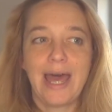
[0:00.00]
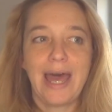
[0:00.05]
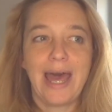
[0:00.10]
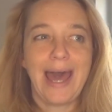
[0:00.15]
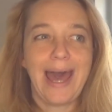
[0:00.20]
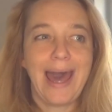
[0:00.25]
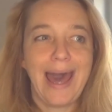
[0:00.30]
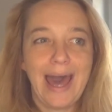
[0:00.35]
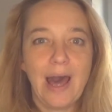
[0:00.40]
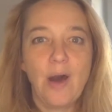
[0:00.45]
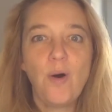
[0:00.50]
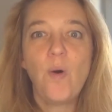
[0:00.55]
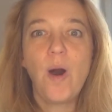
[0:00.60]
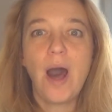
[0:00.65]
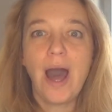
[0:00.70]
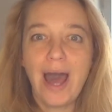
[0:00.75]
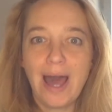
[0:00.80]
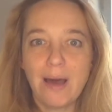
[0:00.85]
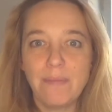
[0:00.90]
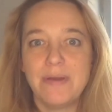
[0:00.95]
how
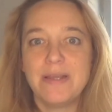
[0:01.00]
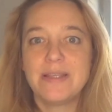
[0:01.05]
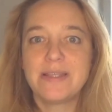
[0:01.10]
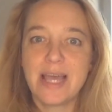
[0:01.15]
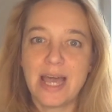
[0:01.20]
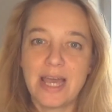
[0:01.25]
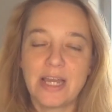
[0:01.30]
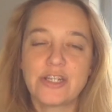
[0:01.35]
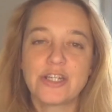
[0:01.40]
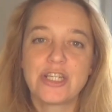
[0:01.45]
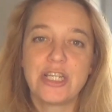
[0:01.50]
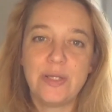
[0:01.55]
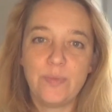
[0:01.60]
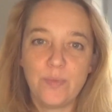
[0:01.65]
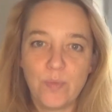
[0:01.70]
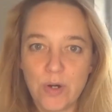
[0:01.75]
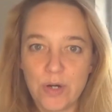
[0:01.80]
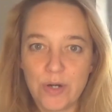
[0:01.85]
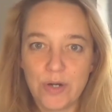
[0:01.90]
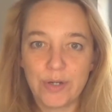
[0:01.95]
habits actually
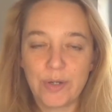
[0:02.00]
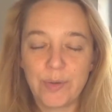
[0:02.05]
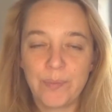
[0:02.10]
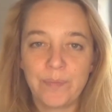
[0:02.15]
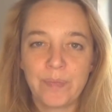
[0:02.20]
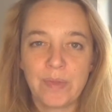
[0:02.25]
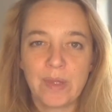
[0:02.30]
work.